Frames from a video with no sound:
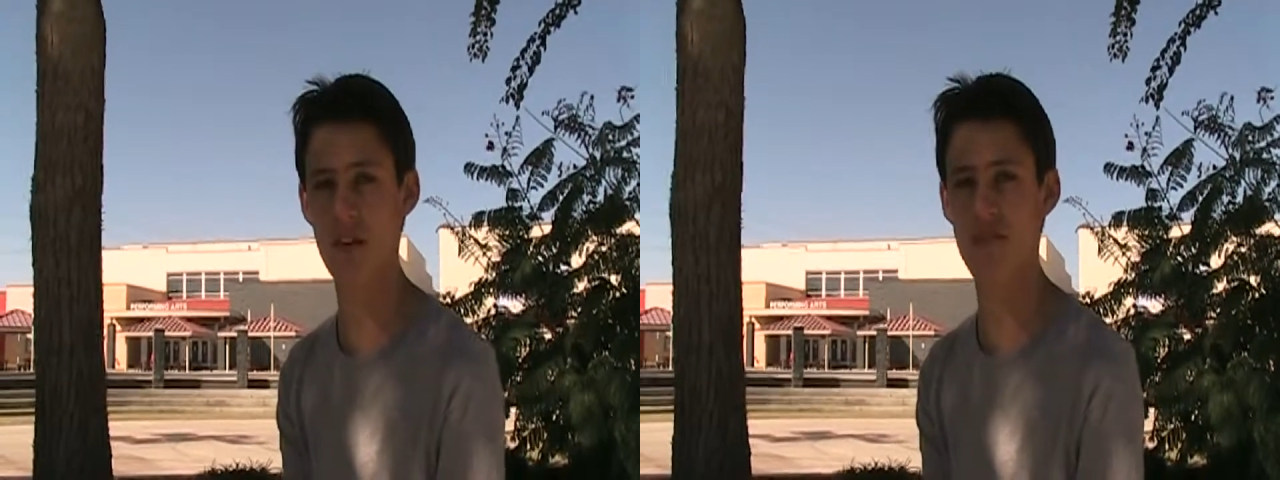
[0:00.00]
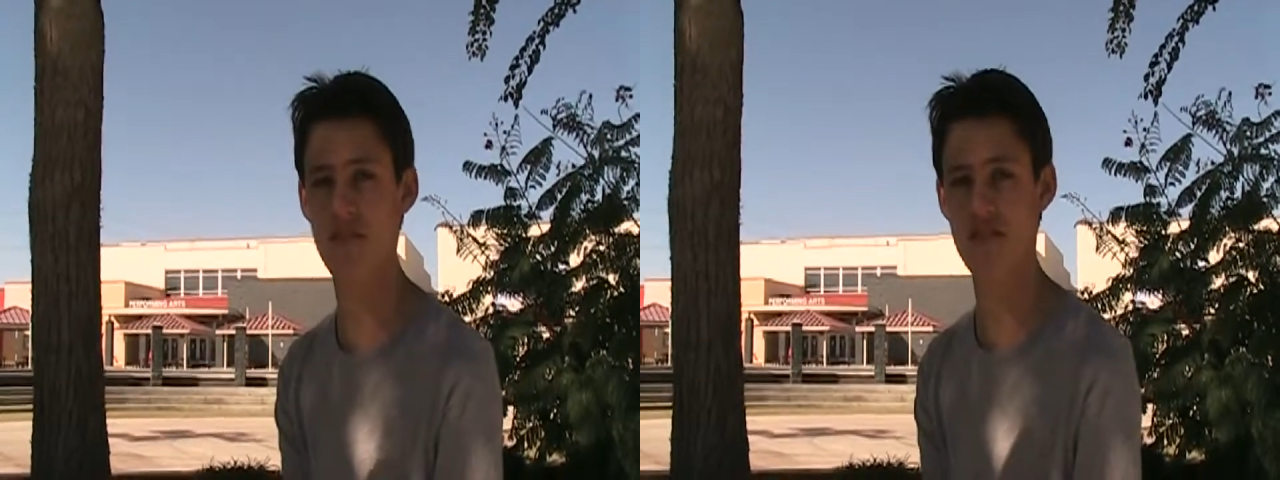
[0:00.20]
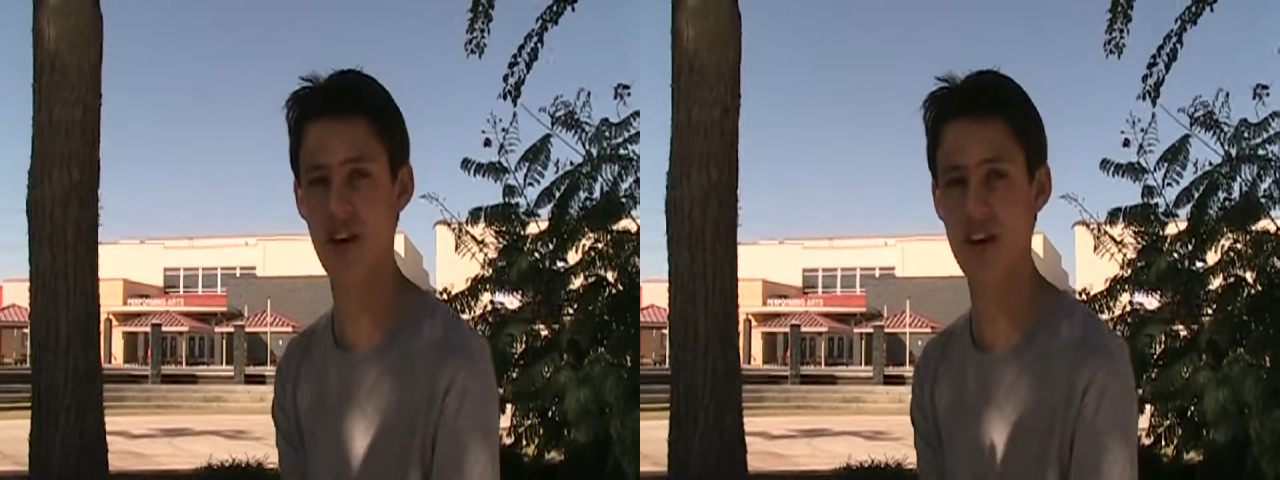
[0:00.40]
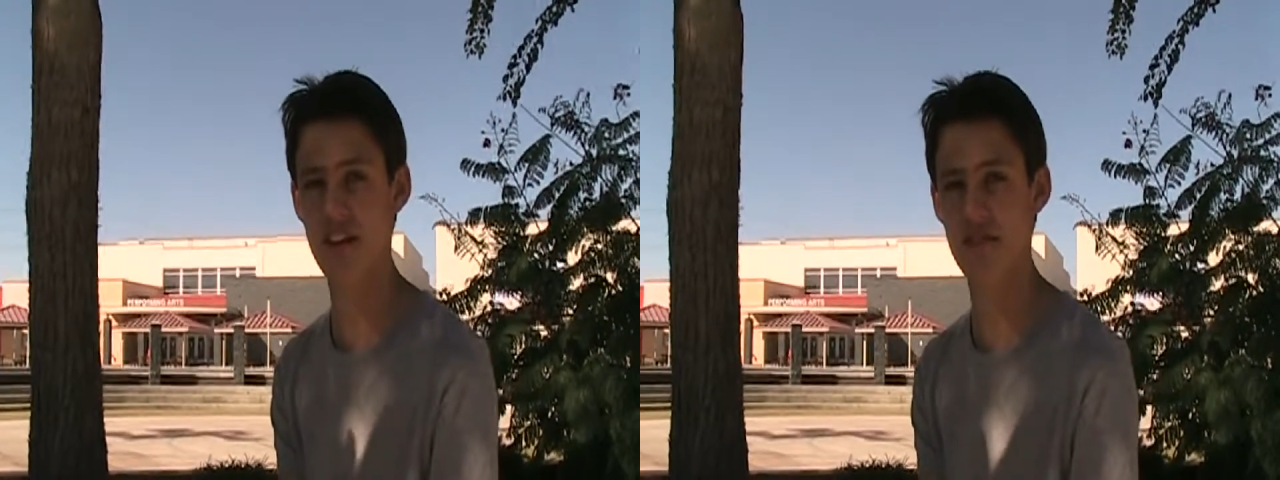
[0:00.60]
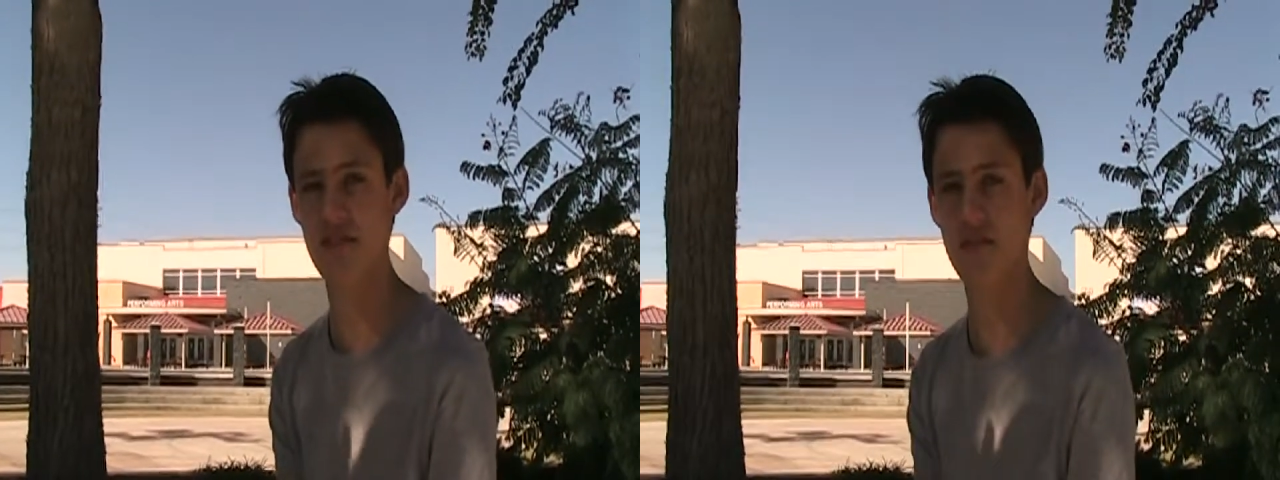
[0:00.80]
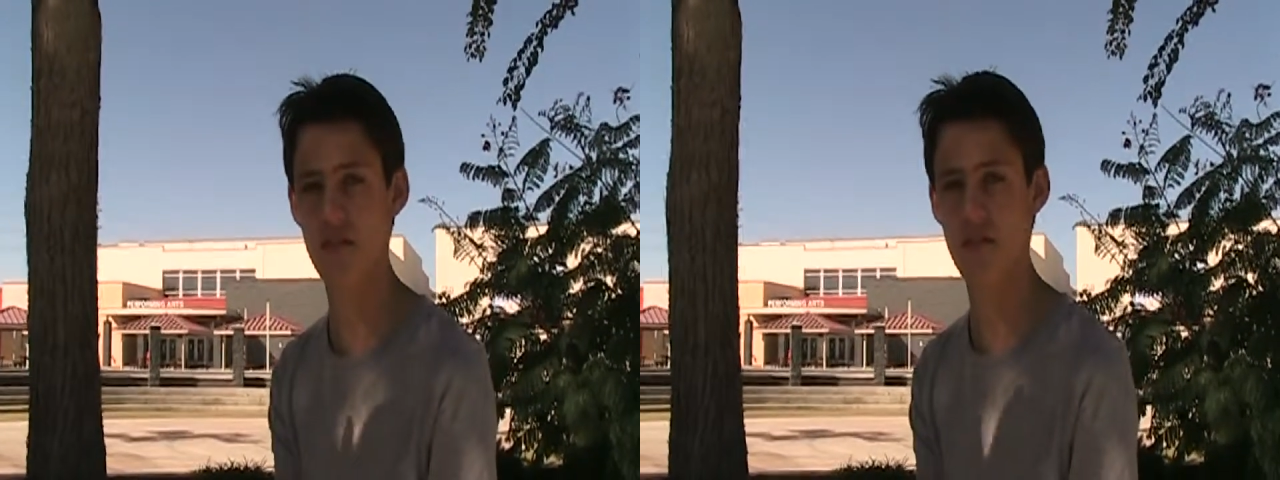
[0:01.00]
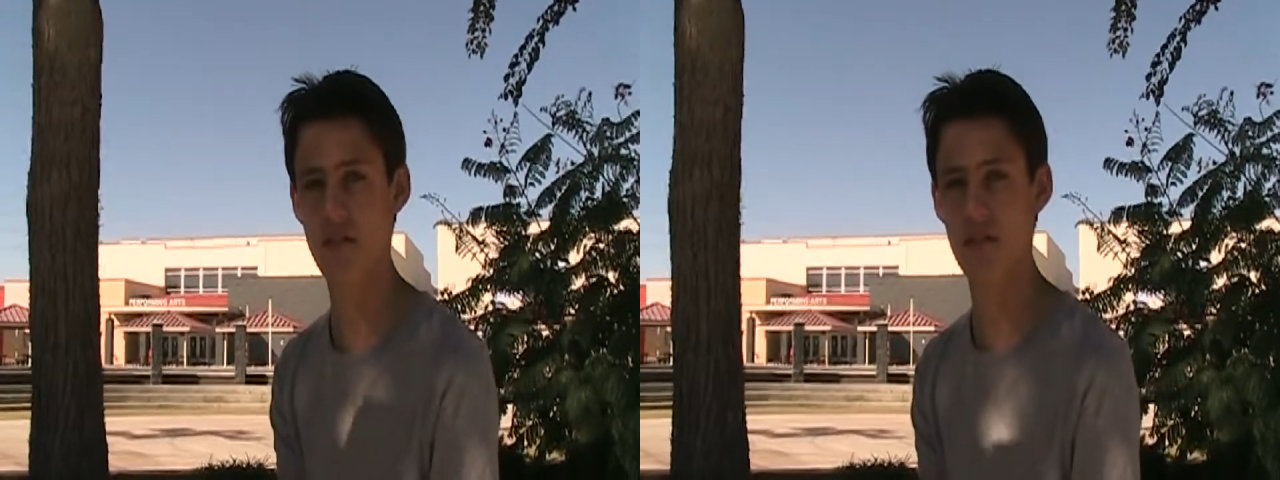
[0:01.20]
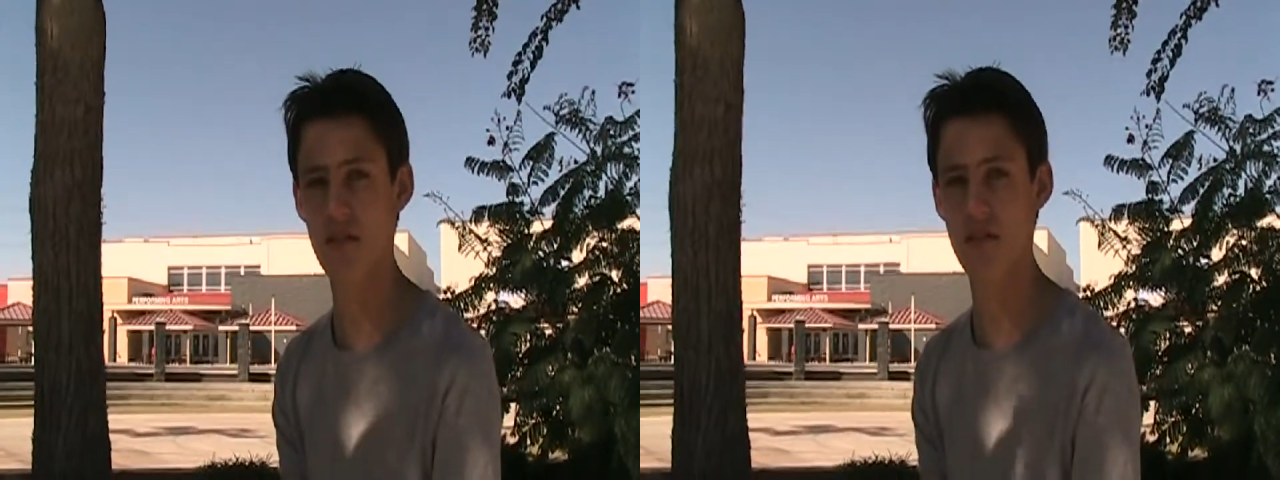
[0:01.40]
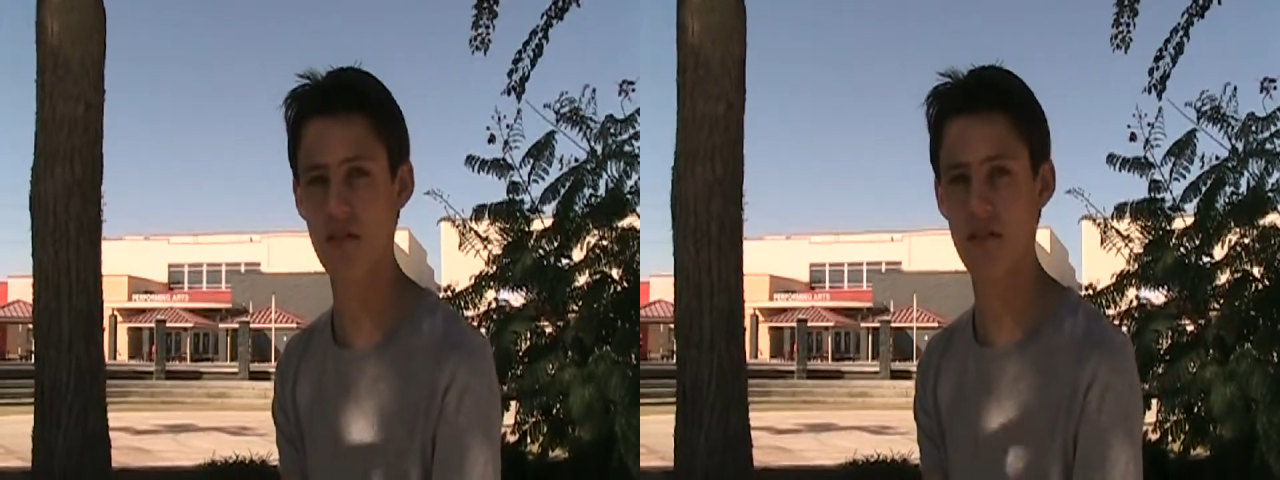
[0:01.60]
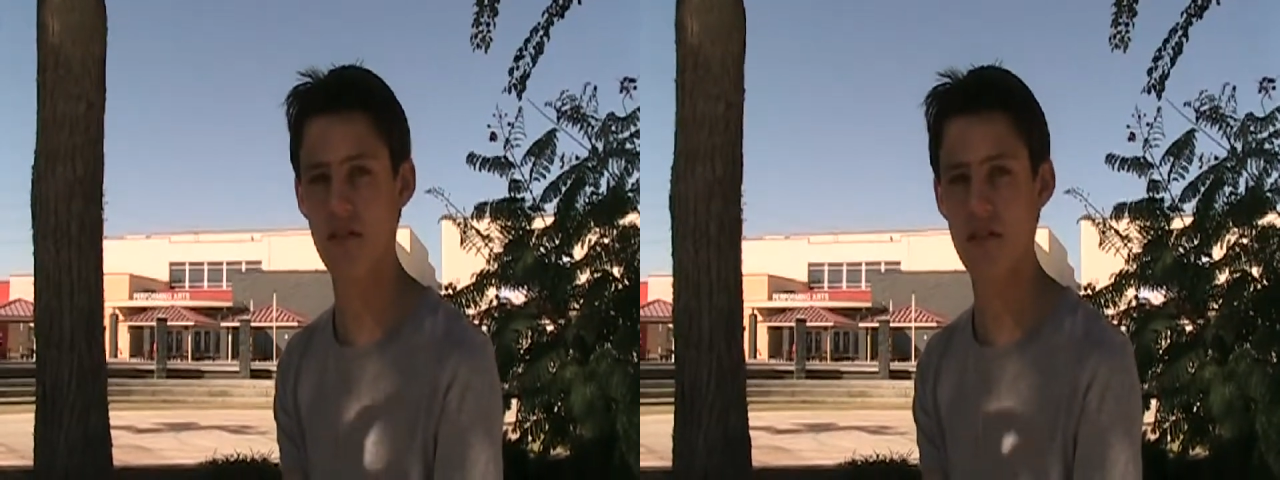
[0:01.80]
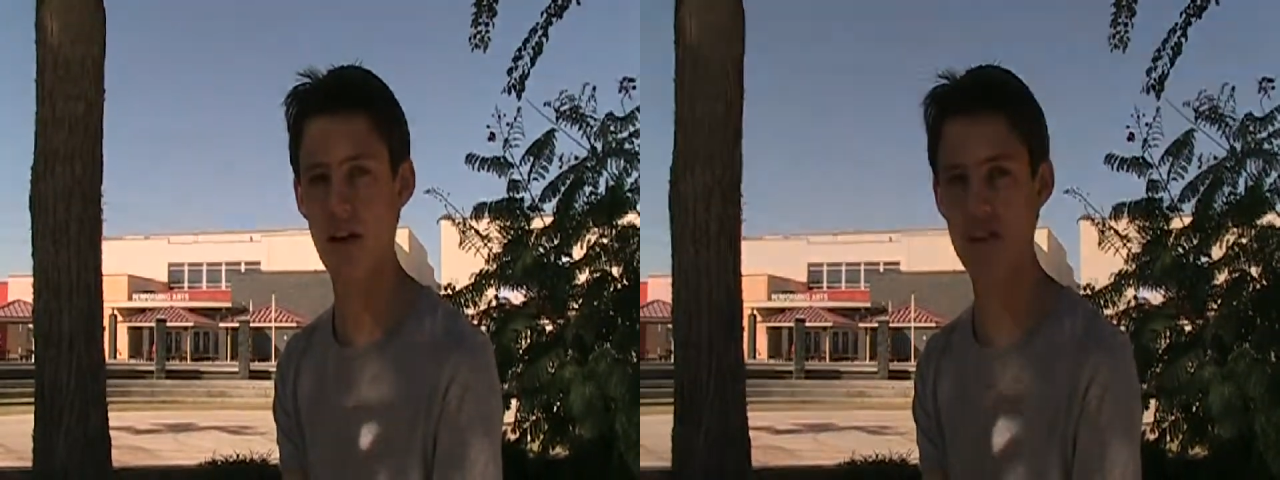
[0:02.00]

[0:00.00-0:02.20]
Bigfoot sightings. I